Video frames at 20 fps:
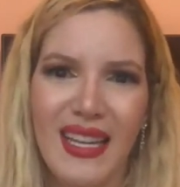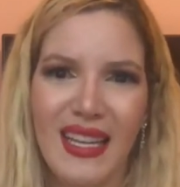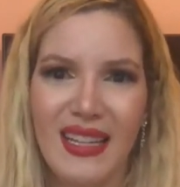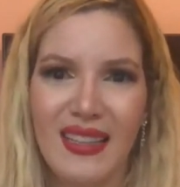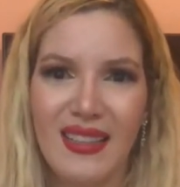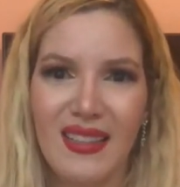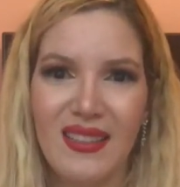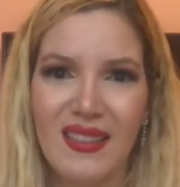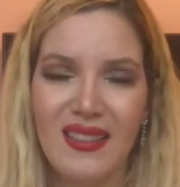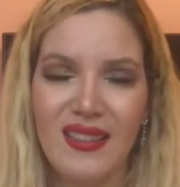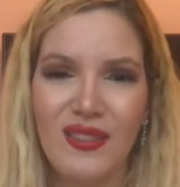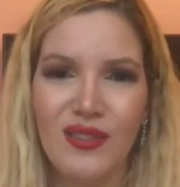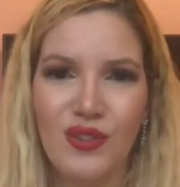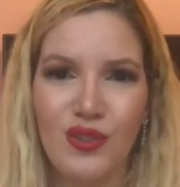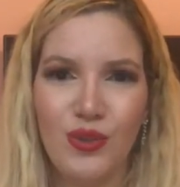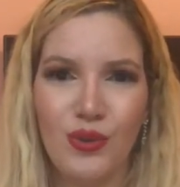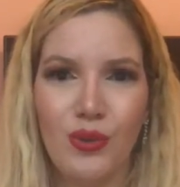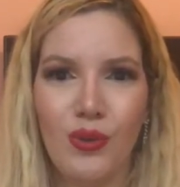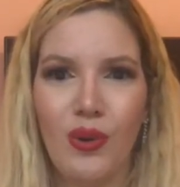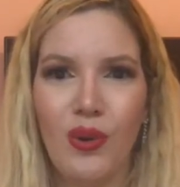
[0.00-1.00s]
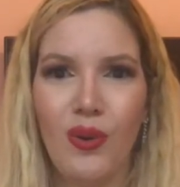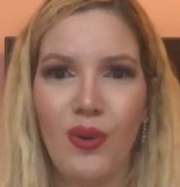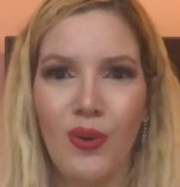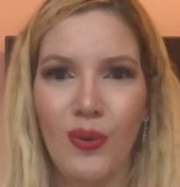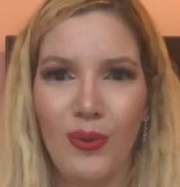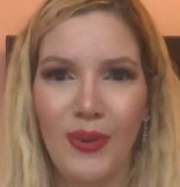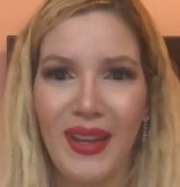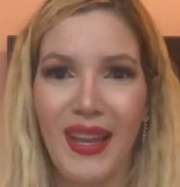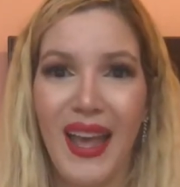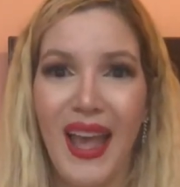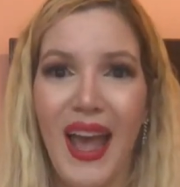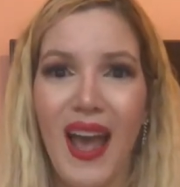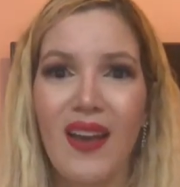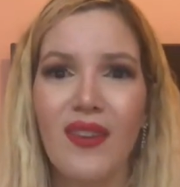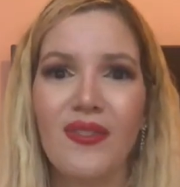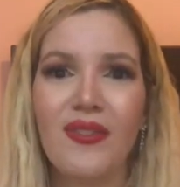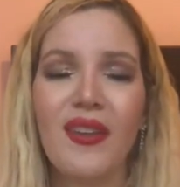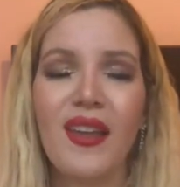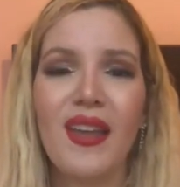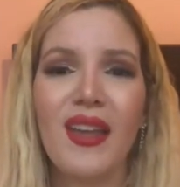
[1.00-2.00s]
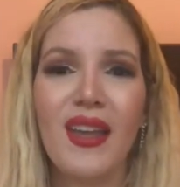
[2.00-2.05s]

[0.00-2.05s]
hidden jewel we have